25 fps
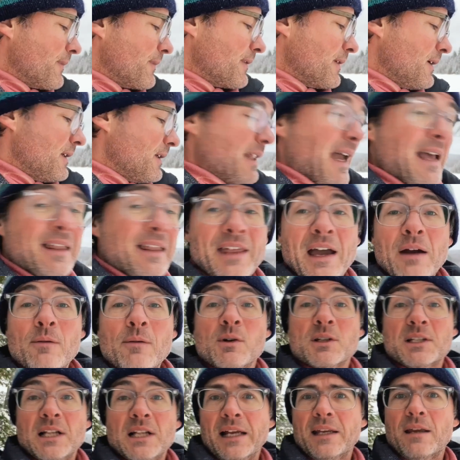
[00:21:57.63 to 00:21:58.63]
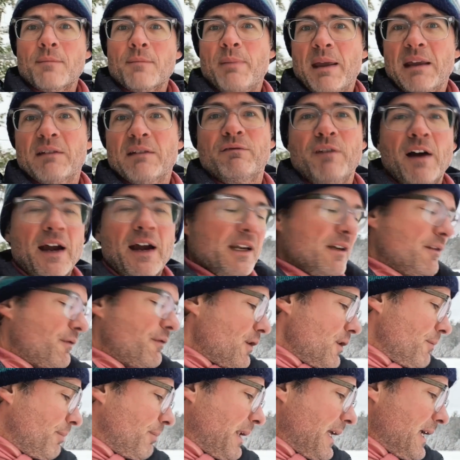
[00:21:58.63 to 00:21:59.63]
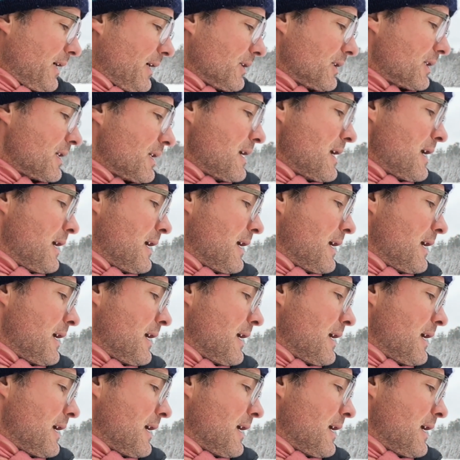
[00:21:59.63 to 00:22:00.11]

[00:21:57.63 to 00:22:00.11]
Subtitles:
That was like a big find for the players.